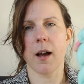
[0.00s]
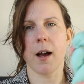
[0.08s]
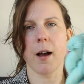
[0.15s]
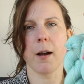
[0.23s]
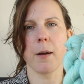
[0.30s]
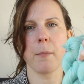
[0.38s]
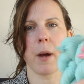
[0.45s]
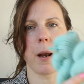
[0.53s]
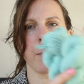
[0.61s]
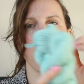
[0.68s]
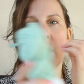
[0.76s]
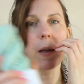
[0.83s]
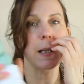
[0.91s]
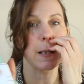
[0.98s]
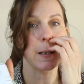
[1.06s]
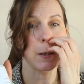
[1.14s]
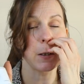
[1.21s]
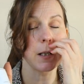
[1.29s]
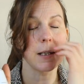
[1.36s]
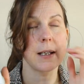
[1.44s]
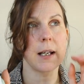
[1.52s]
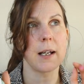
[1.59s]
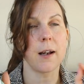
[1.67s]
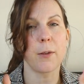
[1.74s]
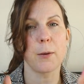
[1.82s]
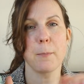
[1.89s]
And I bought these because I couldn't see
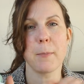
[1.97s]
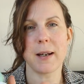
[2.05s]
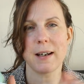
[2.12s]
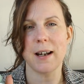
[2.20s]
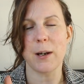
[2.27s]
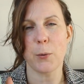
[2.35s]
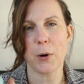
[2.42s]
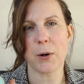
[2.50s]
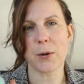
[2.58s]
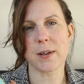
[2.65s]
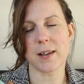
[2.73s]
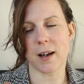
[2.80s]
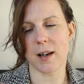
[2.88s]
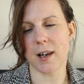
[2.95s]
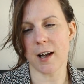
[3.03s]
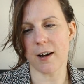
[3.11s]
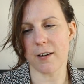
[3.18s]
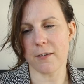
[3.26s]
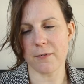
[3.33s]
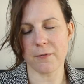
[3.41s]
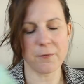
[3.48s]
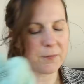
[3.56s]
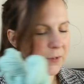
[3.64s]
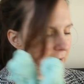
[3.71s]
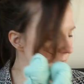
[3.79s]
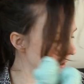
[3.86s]
any other mint anywhere else that I
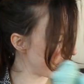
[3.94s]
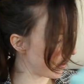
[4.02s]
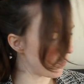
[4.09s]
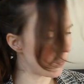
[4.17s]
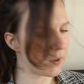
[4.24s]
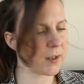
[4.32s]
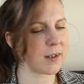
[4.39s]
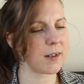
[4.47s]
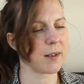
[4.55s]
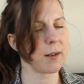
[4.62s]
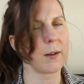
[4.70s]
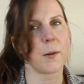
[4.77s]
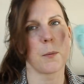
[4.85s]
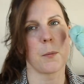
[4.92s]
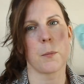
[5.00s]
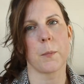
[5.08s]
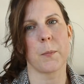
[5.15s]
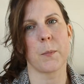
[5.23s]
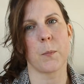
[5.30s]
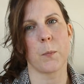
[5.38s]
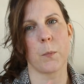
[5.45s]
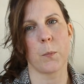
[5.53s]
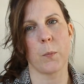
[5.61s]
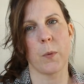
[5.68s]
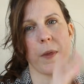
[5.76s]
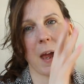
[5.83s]
loved that was
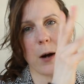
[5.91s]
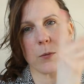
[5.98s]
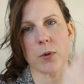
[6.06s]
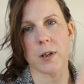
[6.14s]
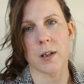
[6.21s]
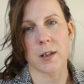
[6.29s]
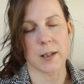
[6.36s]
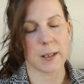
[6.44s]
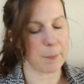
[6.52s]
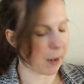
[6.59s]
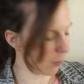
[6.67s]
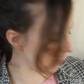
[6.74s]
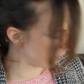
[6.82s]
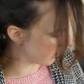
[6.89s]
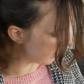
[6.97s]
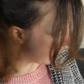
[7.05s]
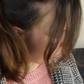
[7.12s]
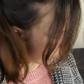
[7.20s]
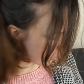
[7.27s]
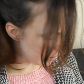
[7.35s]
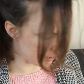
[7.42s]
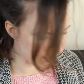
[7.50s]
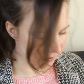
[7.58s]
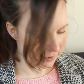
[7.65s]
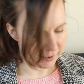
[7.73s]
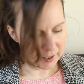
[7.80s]
without speckles and splodges.